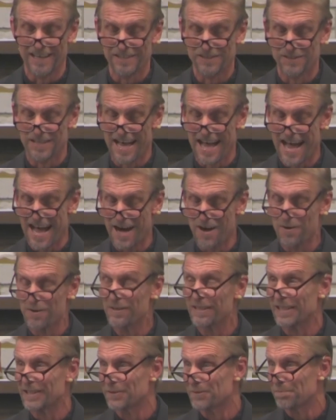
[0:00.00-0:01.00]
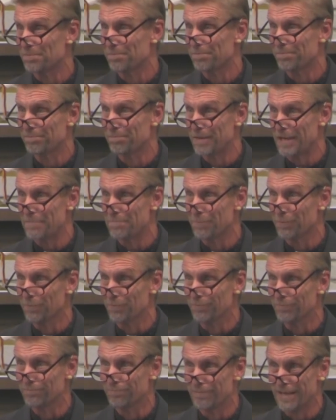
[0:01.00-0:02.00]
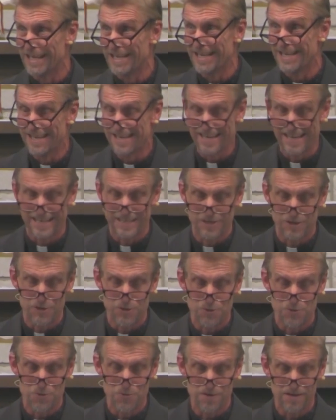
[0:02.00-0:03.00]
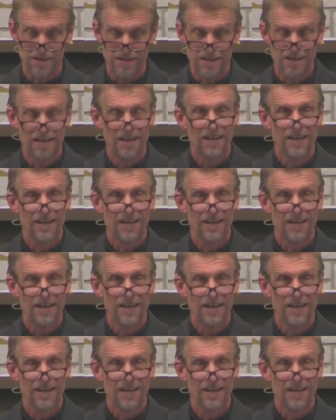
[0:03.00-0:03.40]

us now, his people, me and you?